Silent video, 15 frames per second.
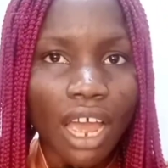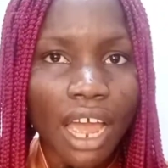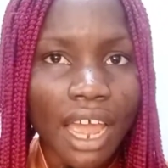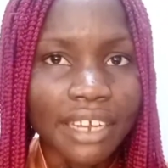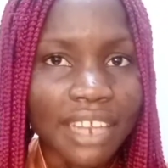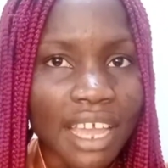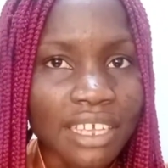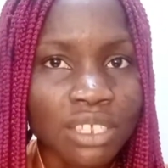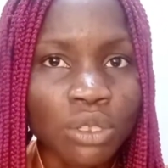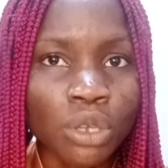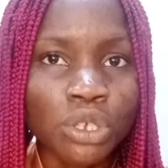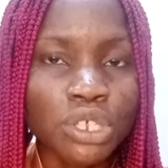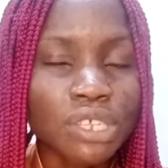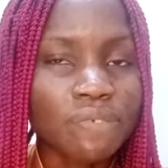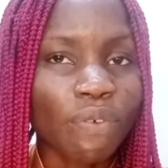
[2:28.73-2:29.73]
either it's
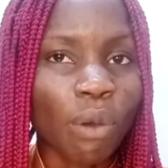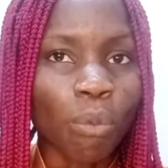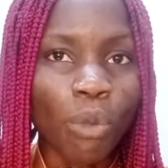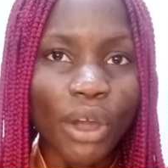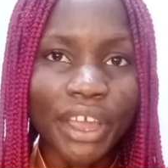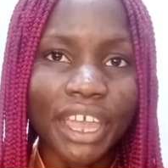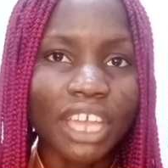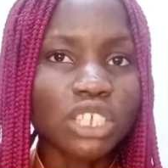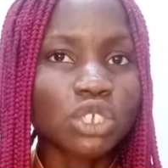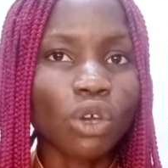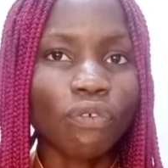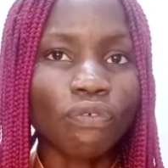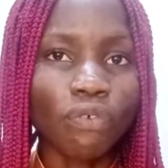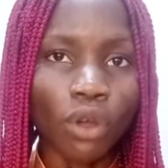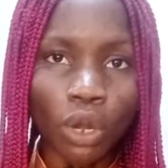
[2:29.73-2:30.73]
not used for mortgage
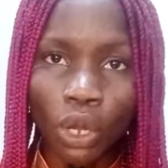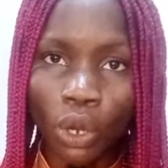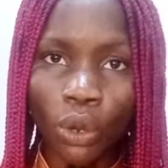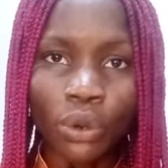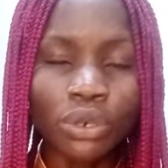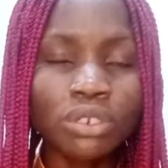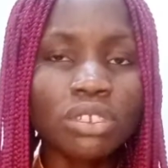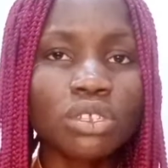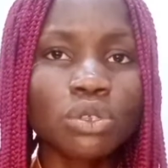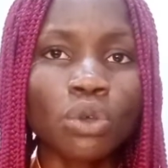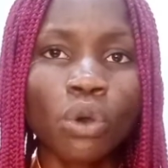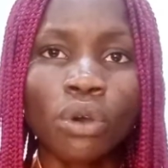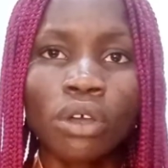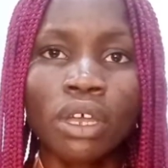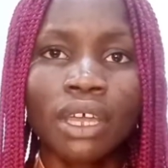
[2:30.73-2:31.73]
or for loan.
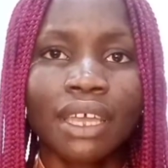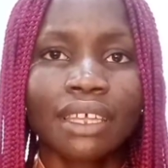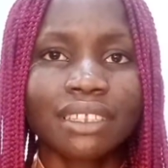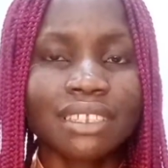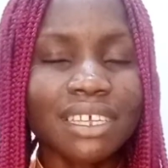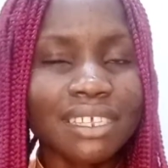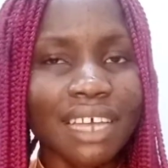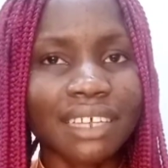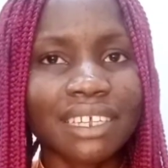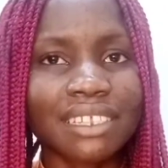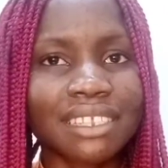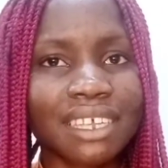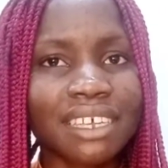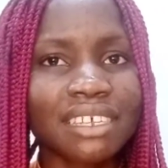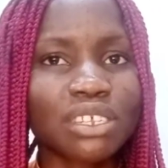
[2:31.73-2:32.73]
So these are
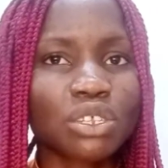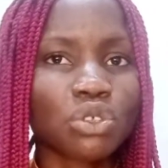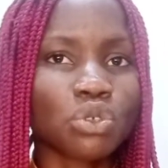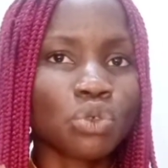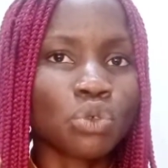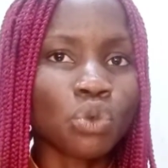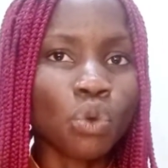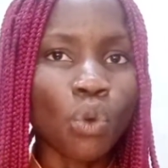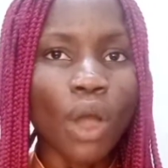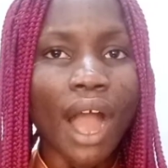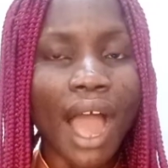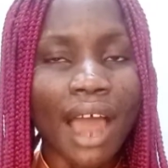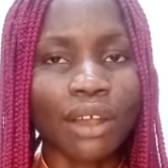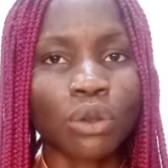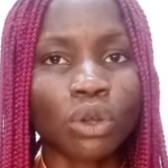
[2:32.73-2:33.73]
the things you
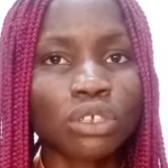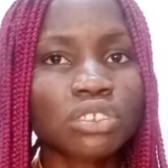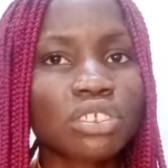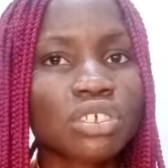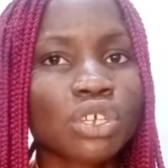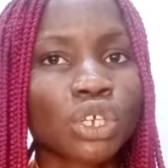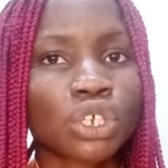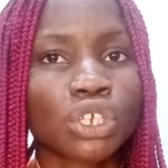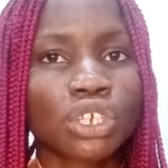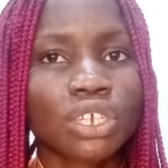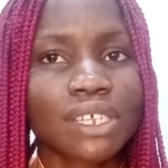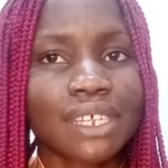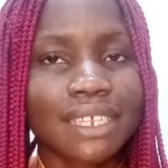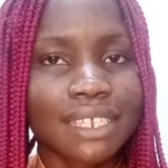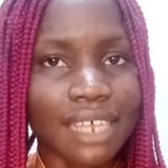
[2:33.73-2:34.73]
are not
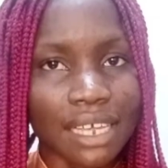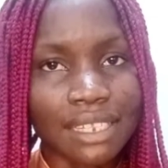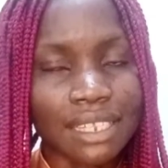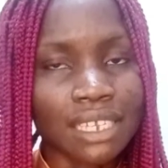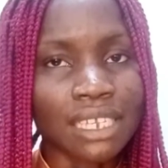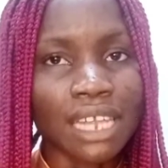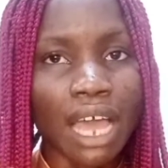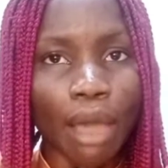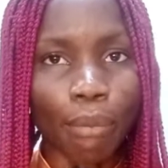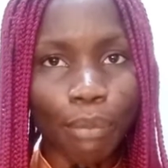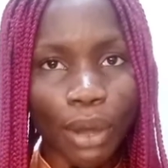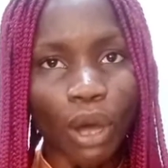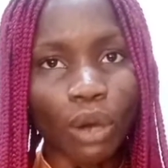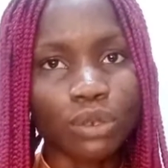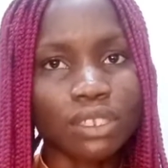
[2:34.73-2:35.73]
certain
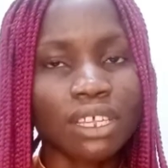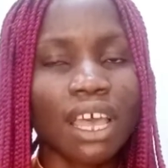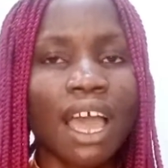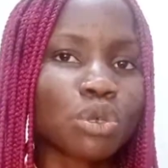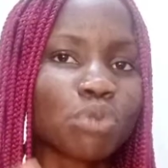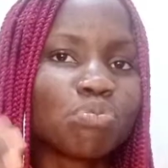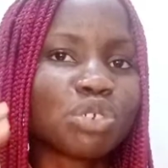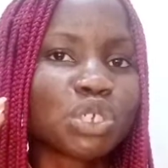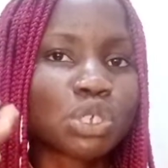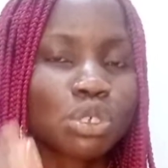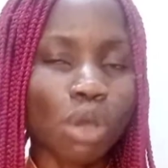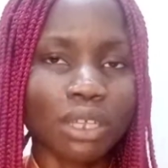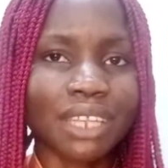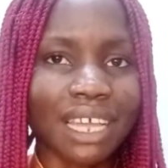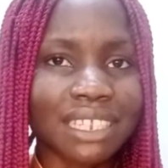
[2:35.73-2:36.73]
about. You need to be
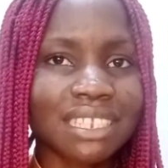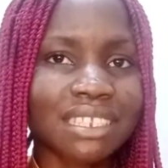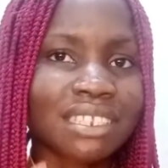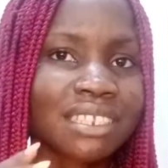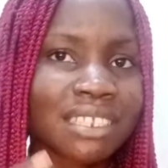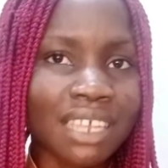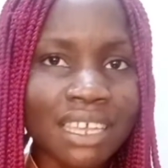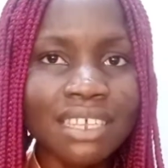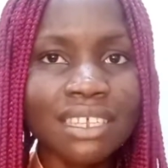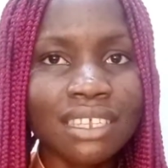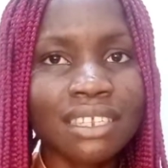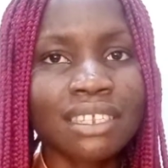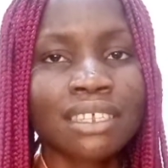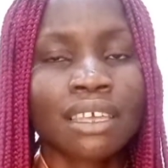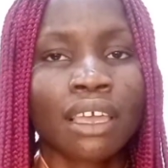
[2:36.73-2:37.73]
sure that
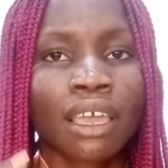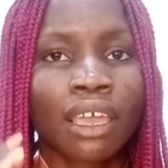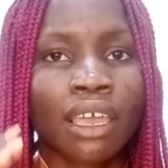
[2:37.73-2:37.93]
this